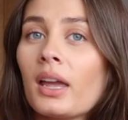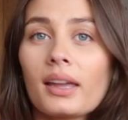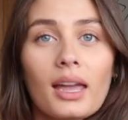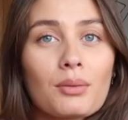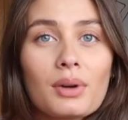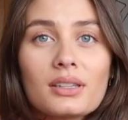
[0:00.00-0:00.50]

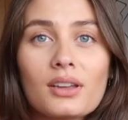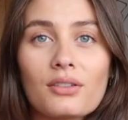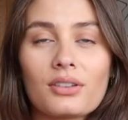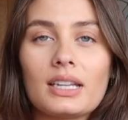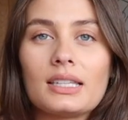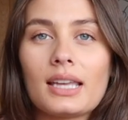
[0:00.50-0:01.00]
getting
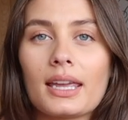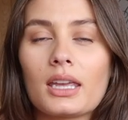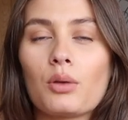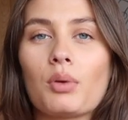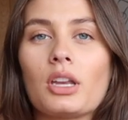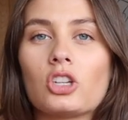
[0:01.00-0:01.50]
myself ready,
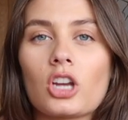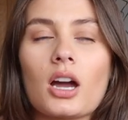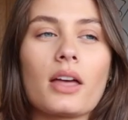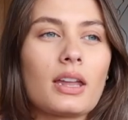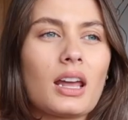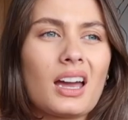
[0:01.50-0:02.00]
taking a picture,
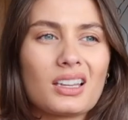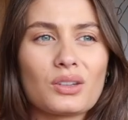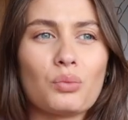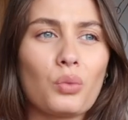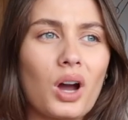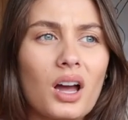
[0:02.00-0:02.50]
and then it
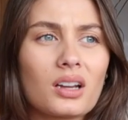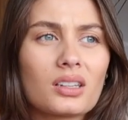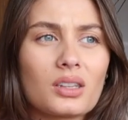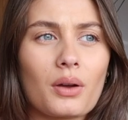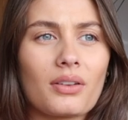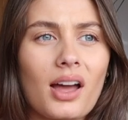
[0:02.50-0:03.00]
hasn't
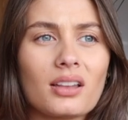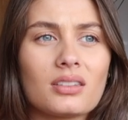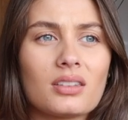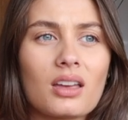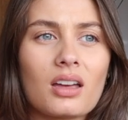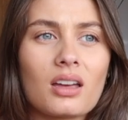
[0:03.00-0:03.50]
worked, so I've
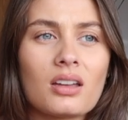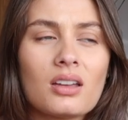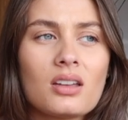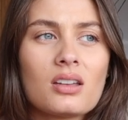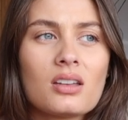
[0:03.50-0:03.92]
had to